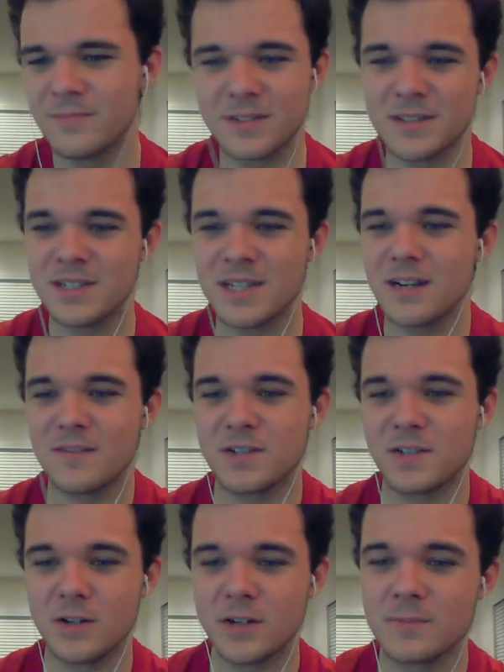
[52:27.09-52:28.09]
set of
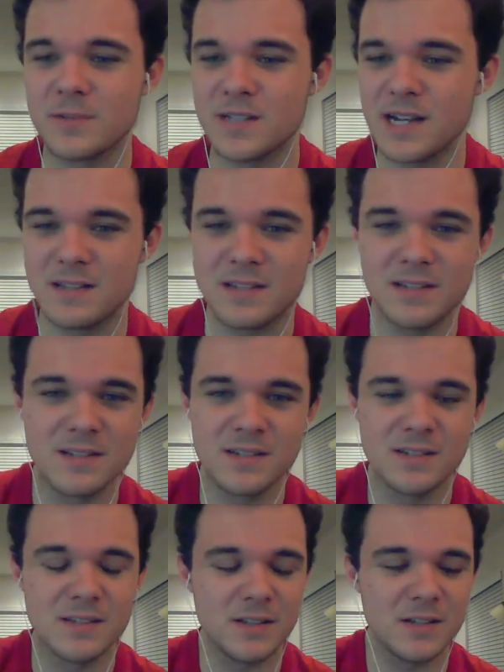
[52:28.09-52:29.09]
circumstances.
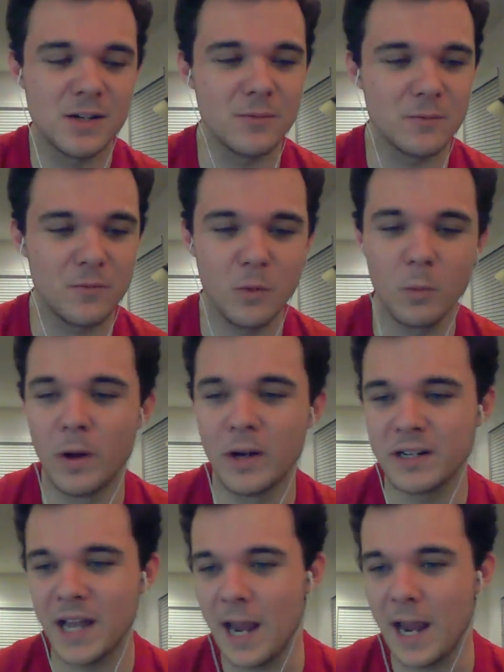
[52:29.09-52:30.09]
And, from one
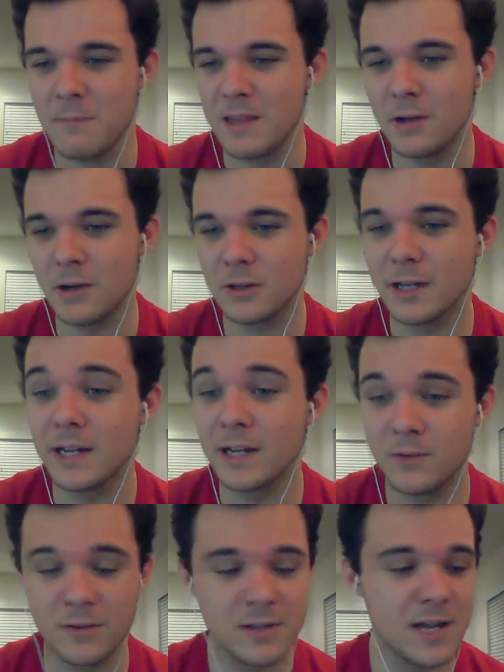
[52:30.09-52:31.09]
game, they look
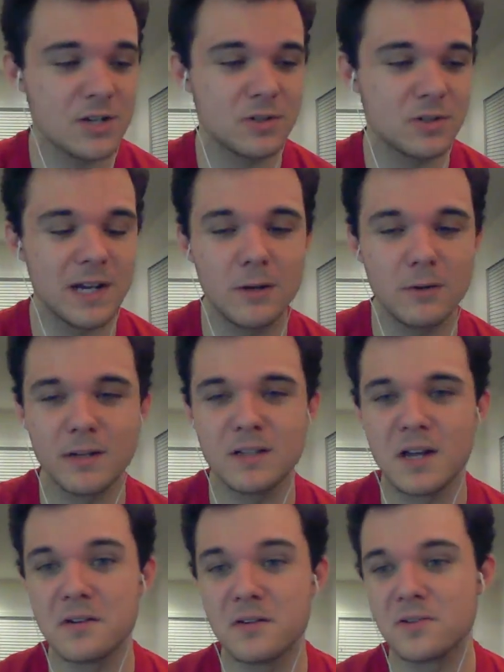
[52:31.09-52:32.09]
like national title
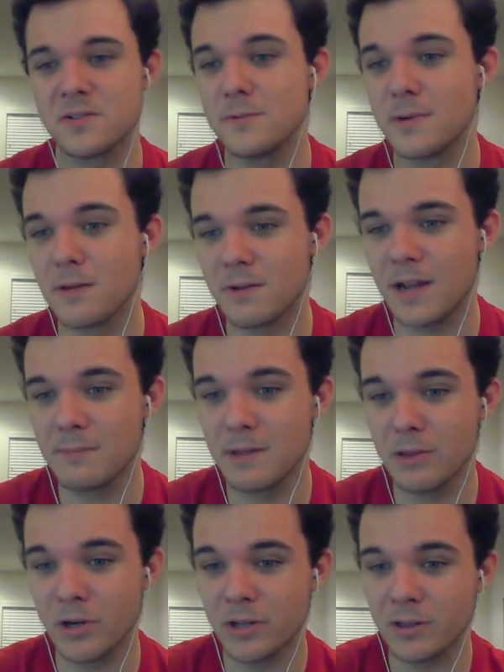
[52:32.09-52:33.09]
contenders, to another game, they
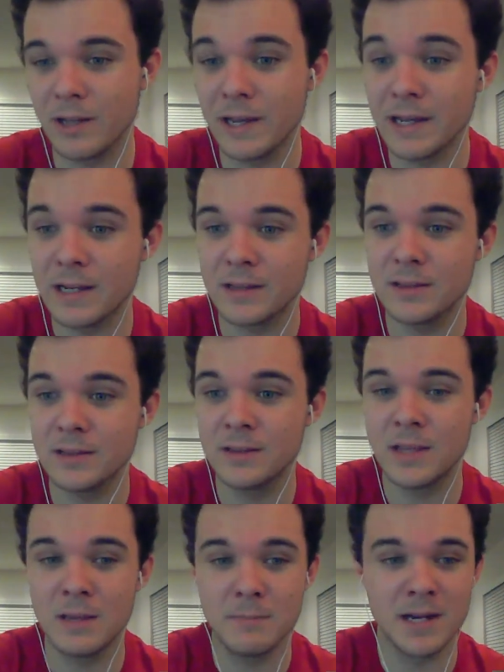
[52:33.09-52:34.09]
look like
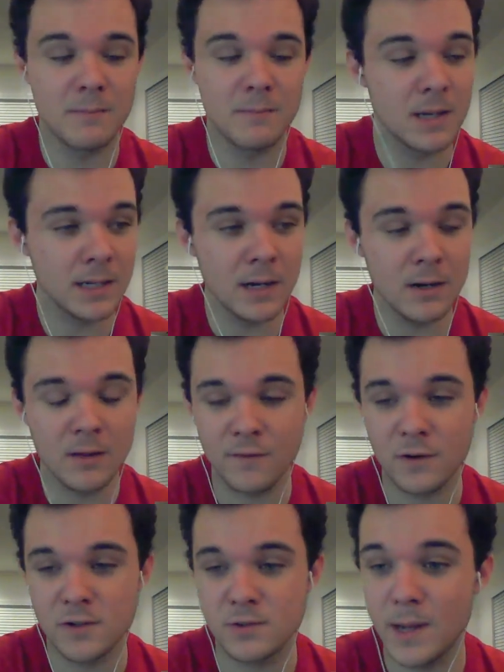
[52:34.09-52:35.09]
they might not make it out of the
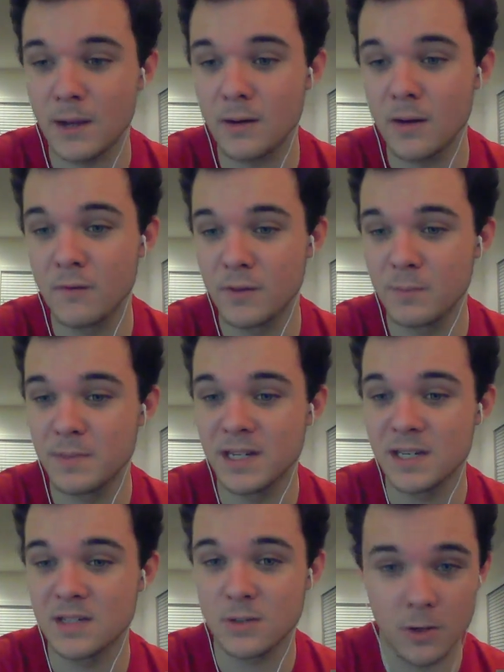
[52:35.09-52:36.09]
first round of the Big
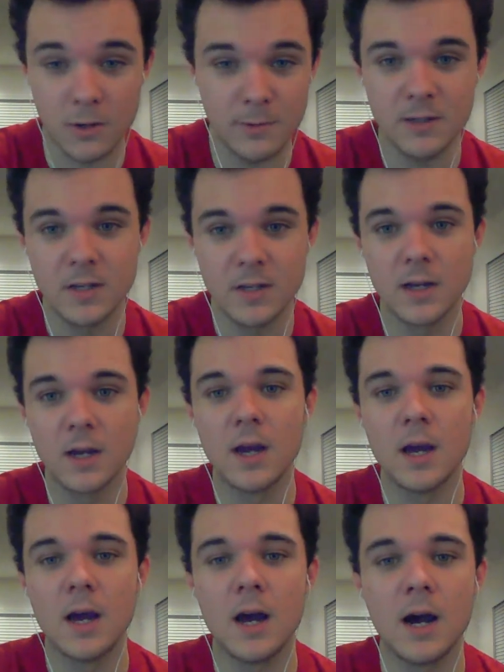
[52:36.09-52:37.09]
East tournament.
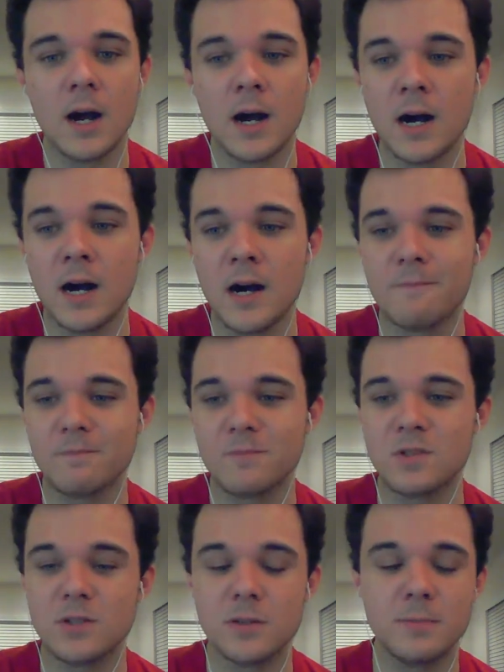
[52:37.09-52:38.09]

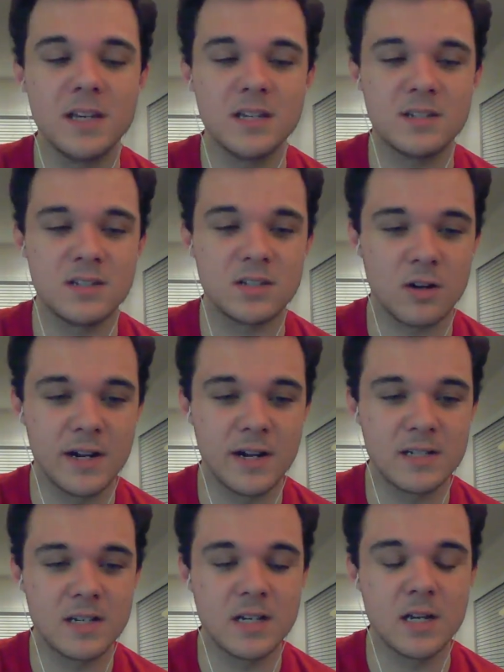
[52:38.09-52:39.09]
So the Big East is
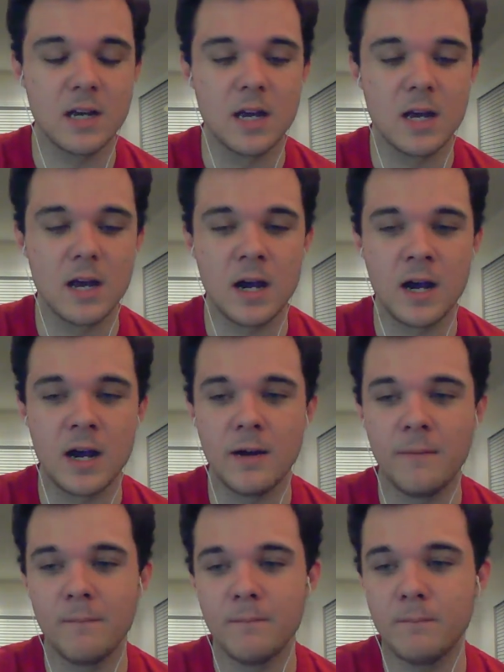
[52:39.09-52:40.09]
crazy.
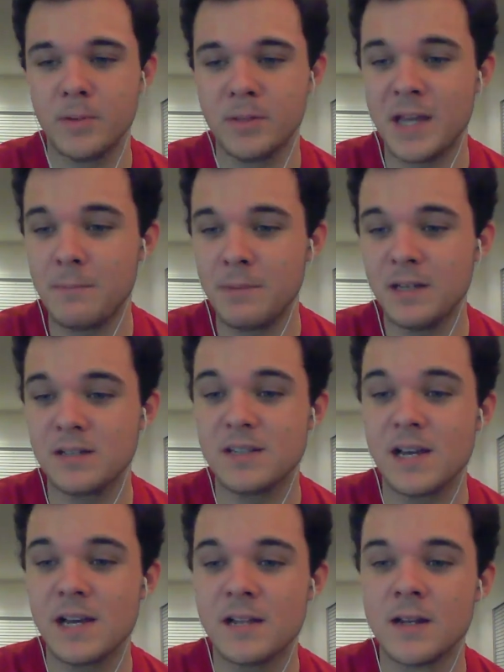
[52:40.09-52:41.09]
But that being
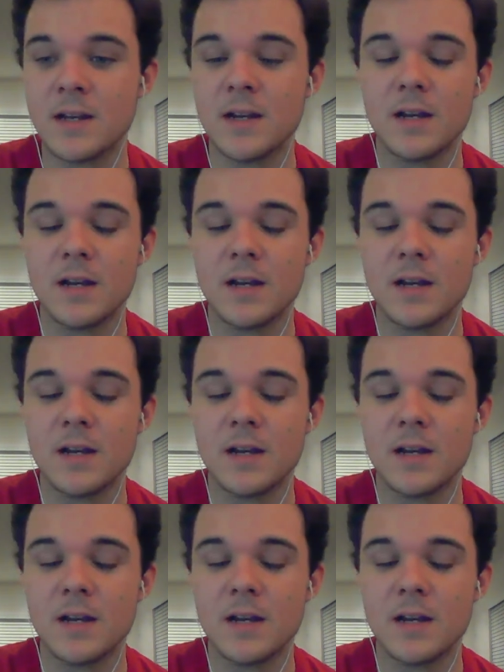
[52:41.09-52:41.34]
said,